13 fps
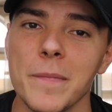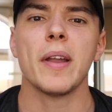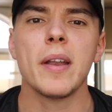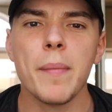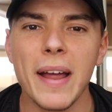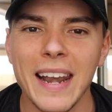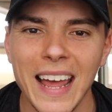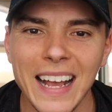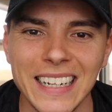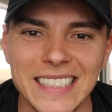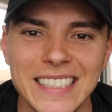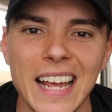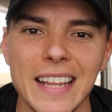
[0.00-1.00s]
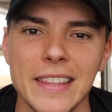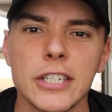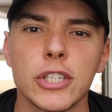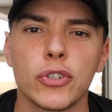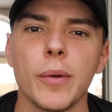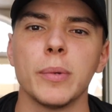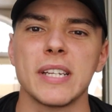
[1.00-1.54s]
But bear in mind, like I said, this
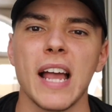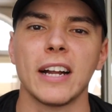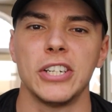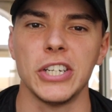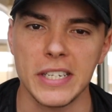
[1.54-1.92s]
trip was actually